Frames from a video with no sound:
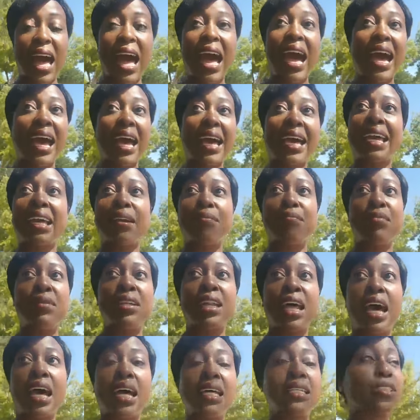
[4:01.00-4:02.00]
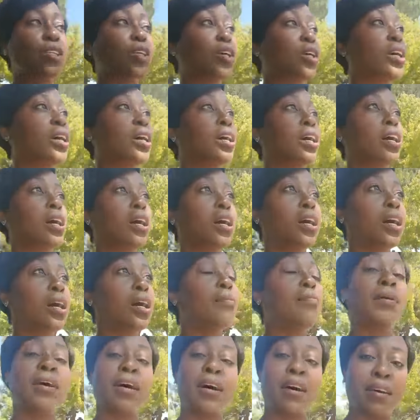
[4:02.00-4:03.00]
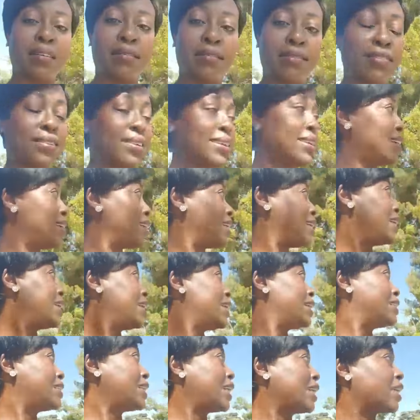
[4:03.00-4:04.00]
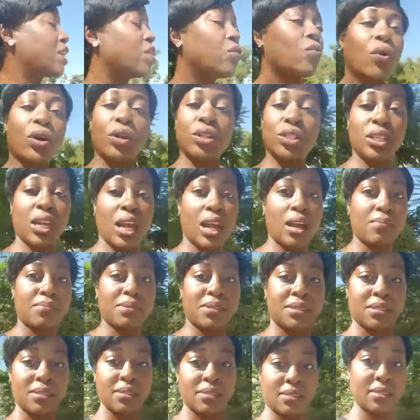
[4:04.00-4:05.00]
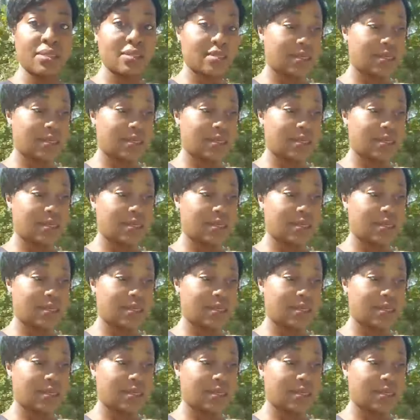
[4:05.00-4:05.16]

I am not above taking workshops.